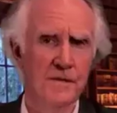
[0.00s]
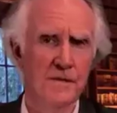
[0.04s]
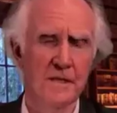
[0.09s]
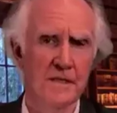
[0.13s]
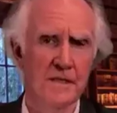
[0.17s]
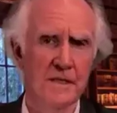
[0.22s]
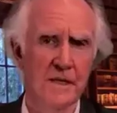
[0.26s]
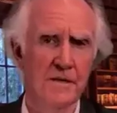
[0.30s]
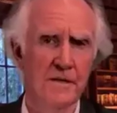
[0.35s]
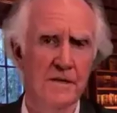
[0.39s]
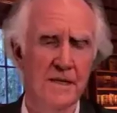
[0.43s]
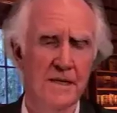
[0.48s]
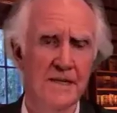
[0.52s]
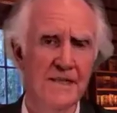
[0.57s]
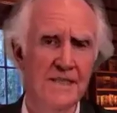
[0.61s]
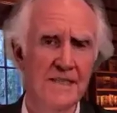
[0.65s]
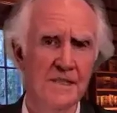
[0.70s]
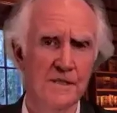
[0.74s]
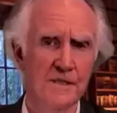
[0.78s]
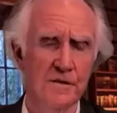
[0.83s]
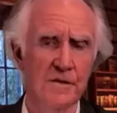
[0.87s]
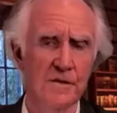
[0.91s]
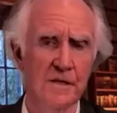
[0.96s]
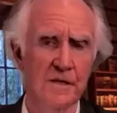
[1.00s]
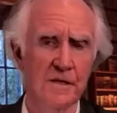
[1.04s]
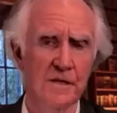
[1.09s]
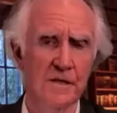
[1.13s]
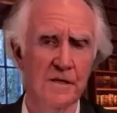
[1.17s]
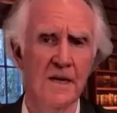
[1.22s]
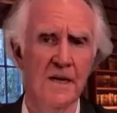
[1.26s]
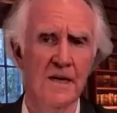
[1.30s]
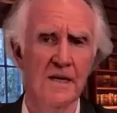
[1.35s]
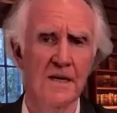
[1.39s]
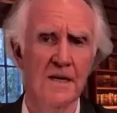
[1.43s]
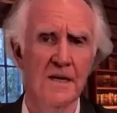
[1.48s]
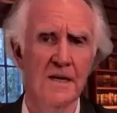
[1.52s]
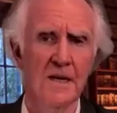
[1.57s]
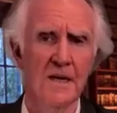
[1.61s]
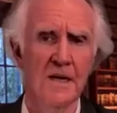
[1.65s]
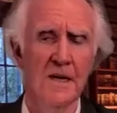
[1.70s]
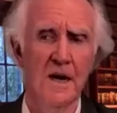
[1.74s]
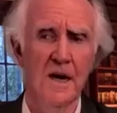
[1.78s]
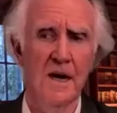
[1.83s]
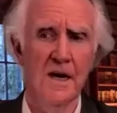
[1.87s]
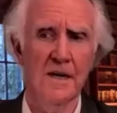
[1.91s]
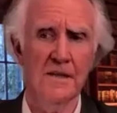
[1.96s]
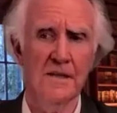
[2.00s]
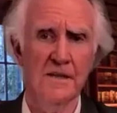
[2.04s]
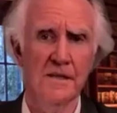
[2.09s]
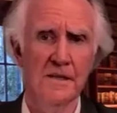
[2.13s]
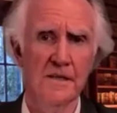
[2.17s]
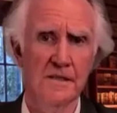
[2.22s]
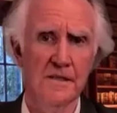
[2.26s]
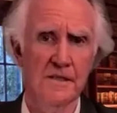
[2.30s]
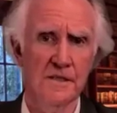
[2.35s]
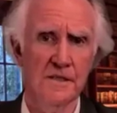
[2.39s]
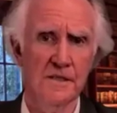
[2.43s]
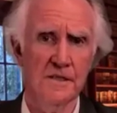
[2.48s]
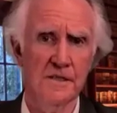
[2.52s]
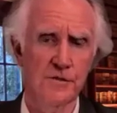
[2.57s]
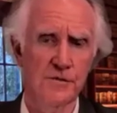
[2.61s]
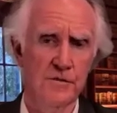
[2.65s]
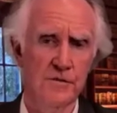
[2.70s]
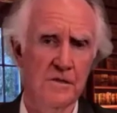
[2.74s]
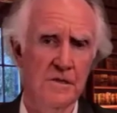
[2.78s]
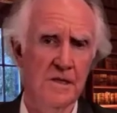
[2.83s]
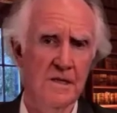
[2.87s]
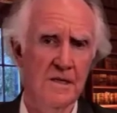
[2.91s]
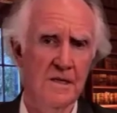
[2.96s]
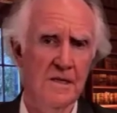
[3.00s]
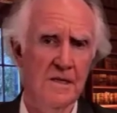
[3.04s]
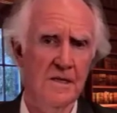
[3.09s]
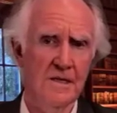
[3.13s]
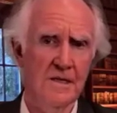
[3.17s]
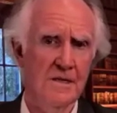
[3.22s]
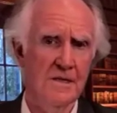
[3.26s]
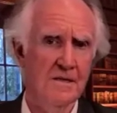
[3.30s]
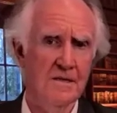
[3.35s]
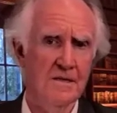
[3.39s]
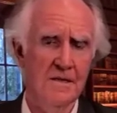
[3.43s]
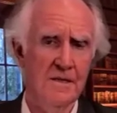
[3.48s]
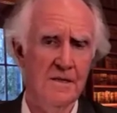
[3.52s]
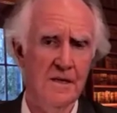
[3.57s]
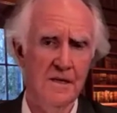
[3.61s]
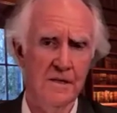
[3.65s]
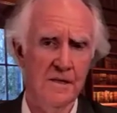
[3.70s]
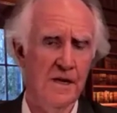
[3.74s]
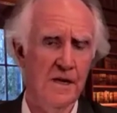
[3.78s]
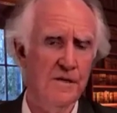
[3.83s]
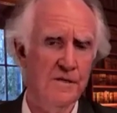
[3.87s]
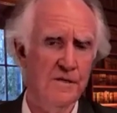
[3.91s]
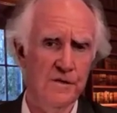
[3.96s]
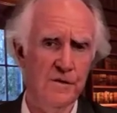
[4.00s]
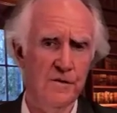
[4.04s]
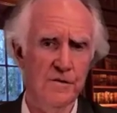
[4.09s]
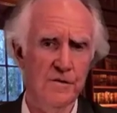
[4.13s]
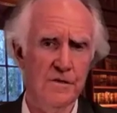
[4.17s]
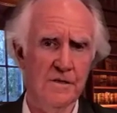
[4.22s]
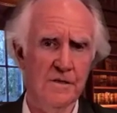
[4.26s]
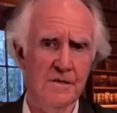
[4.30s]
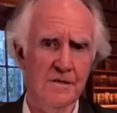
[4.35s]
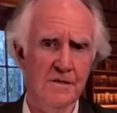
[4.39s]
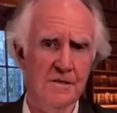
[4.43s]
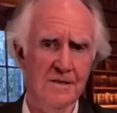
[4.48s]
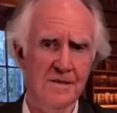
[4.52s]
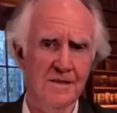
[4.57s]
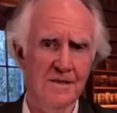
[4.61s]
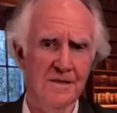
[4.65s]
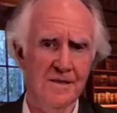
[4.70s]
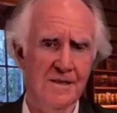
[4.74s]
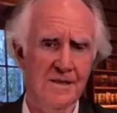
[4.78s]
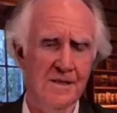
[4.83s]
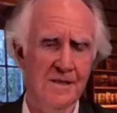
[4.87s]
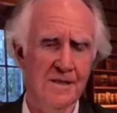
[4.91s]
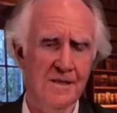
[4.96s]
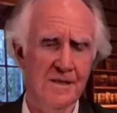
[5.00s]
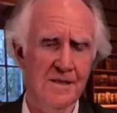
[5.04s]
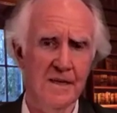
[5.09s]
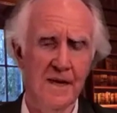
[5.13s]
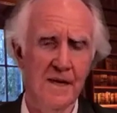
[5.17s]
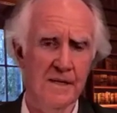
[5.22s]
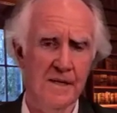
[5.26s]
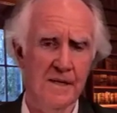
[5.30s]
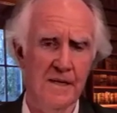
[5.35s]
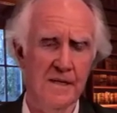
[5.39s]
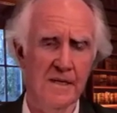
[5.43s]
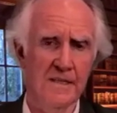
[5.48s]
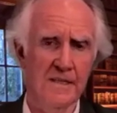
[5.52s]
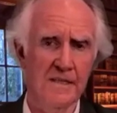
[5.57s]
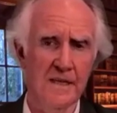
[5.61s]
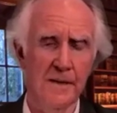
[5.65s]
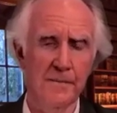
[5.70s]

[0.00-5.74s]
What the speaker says: So he's the sort of guy I think that should, go talk to. Okay, let's up